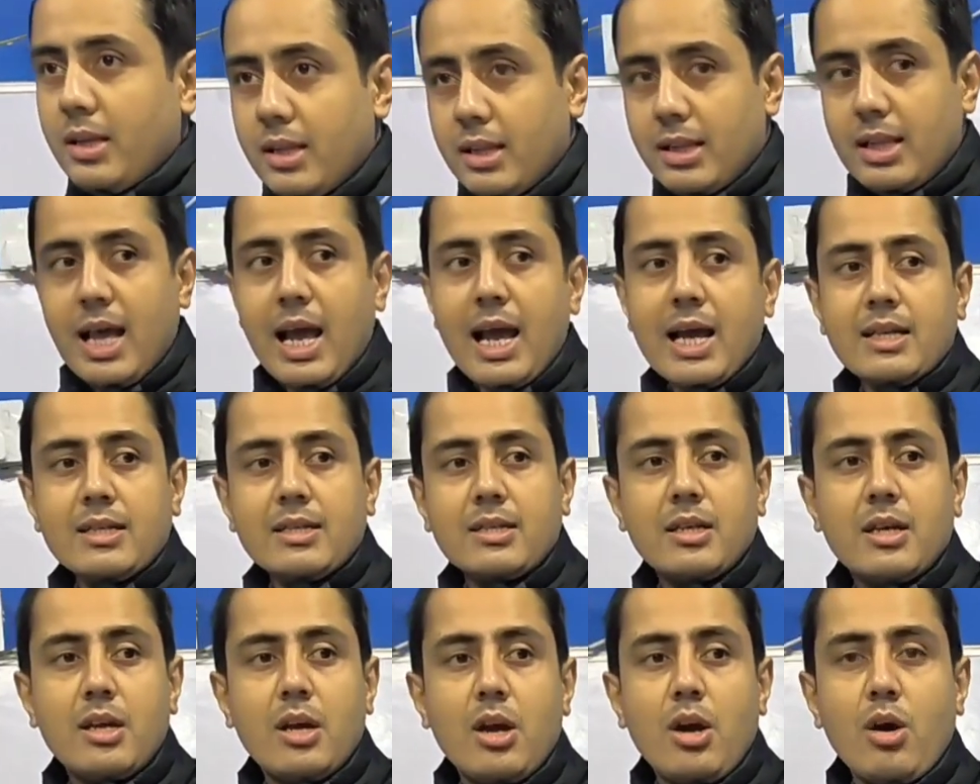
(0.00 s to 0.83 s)
that
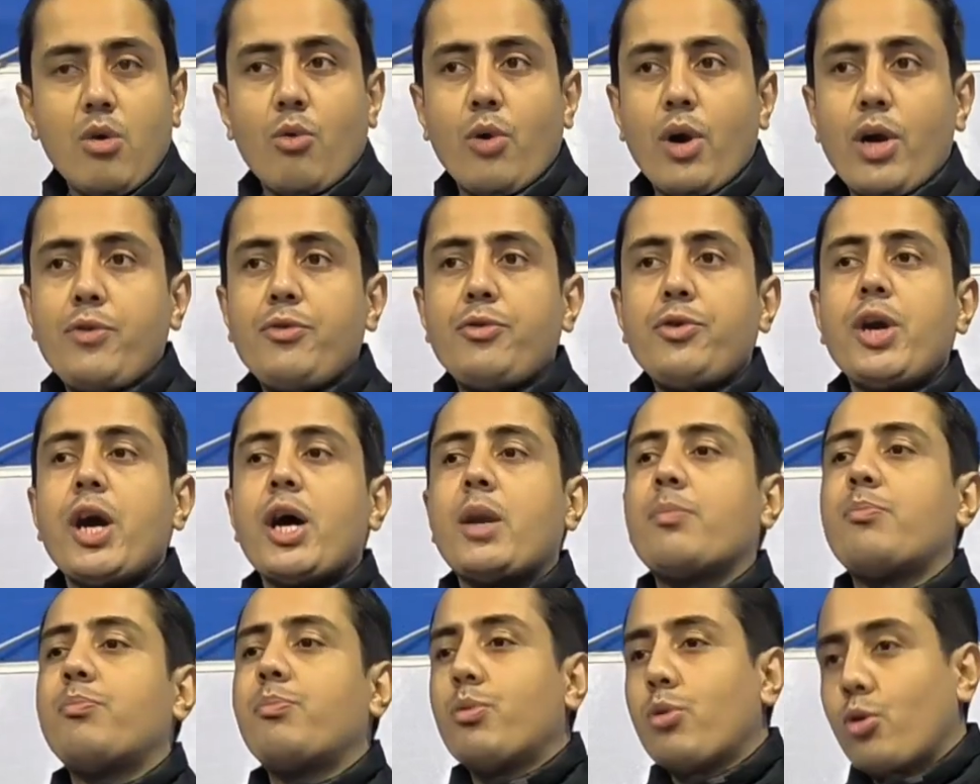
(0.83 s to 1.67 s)
when we
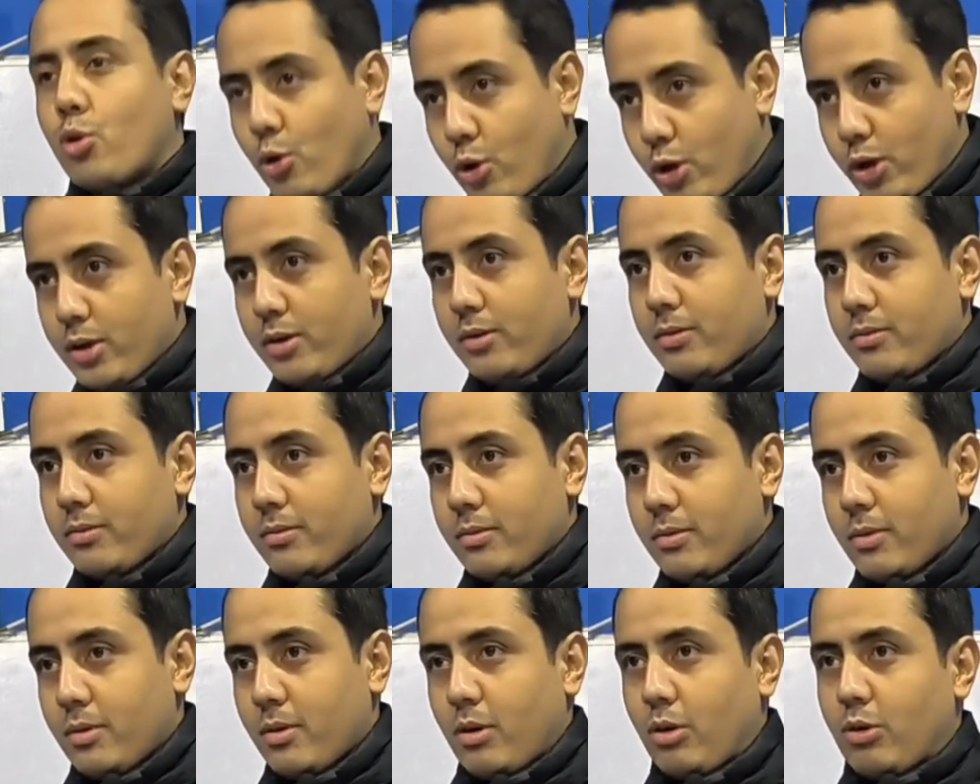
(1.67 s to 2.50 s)
are bored,
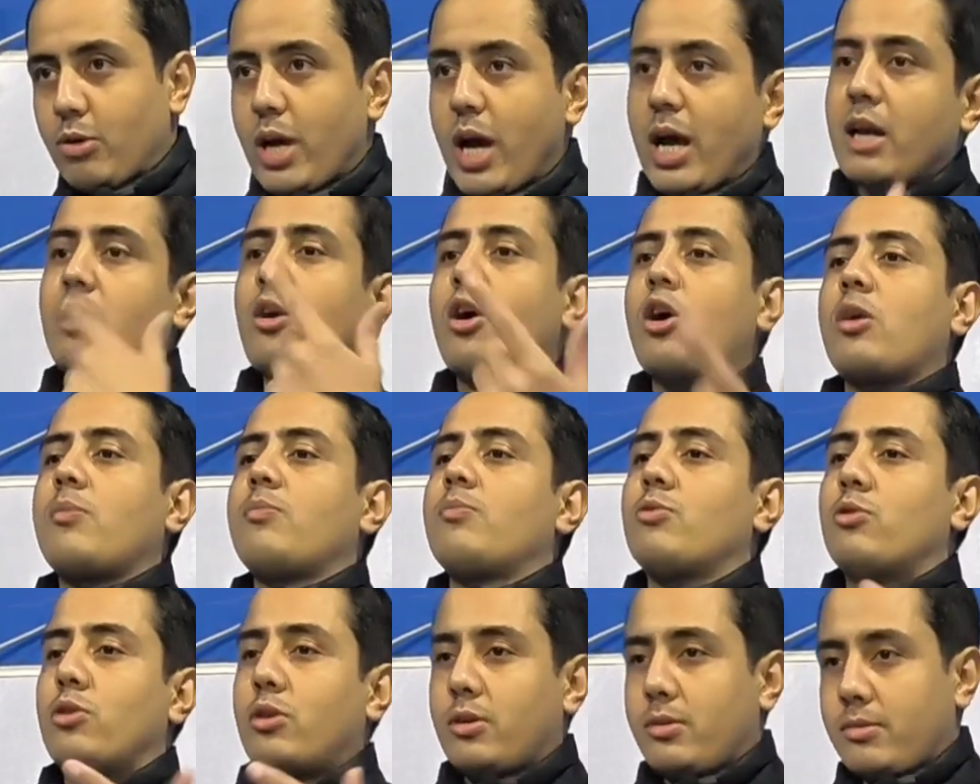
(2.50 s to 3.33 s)
we are not
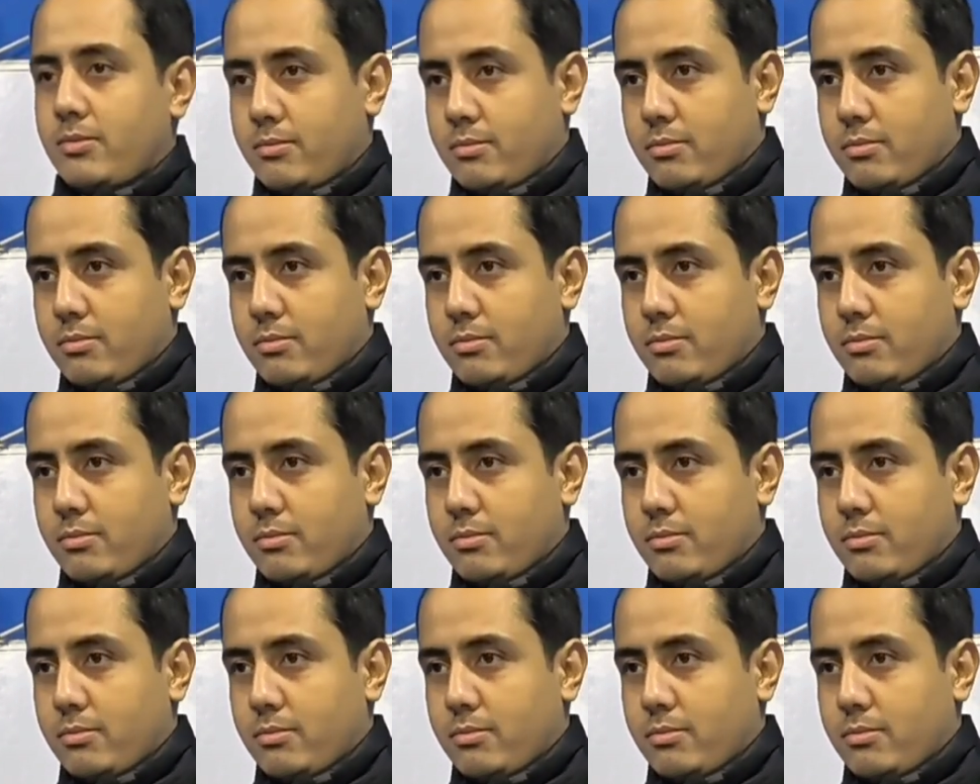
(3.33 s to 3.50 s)
bored.